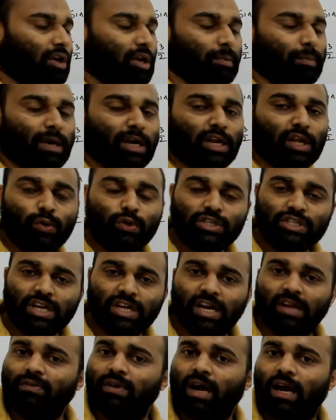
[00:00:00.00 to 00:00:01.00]
But
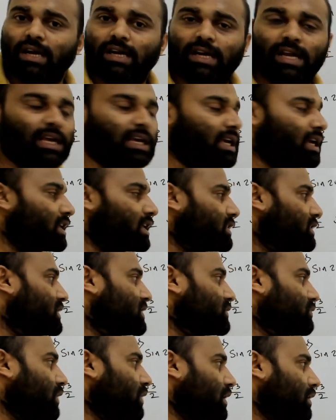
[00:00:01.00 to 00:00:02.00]
usually we are taking
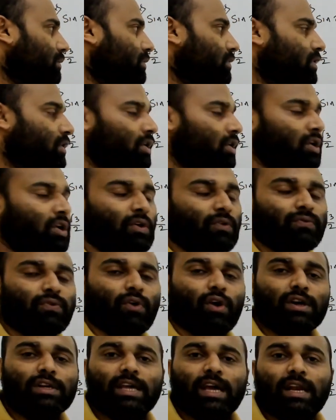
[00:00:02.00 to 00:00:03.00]
this one.
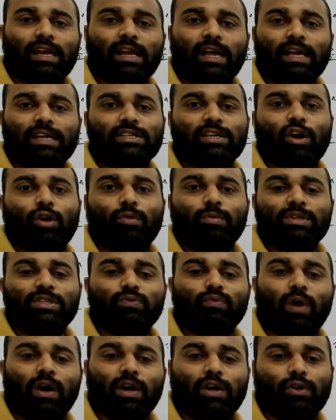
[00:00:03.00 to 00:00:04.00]
40 and 80 how much?
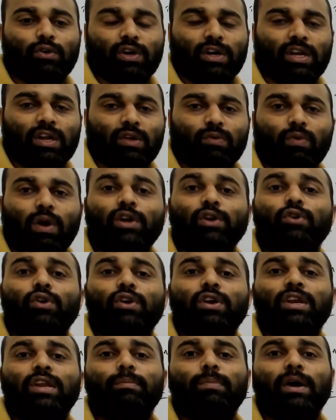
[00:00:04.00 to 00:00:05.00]
120.
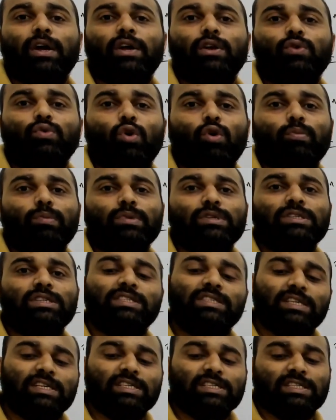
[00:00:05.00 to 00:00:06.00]
120 by 2 how much is
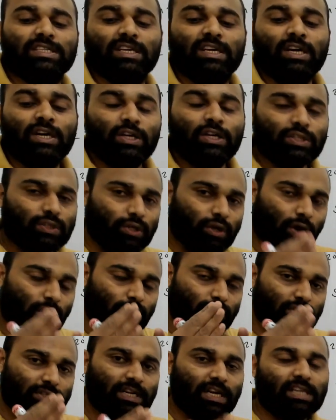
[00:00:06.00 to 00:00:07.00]
60. So you have
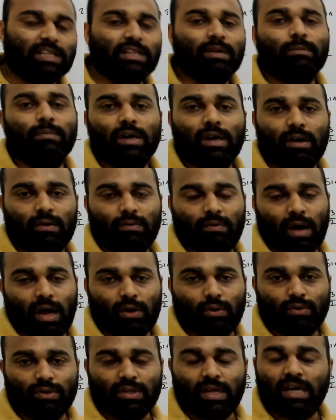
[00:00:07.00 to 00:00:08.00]
to take the middle
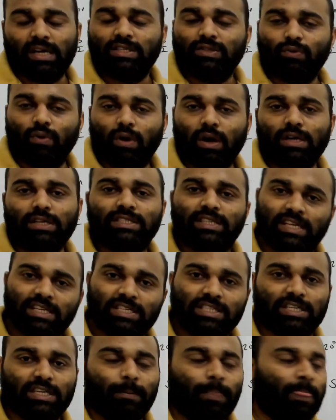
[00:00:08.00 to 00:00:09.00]
value. That is what?
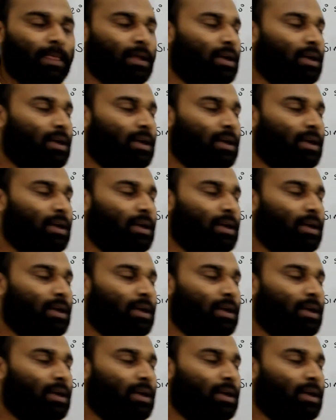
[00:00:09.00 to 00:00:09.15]
60.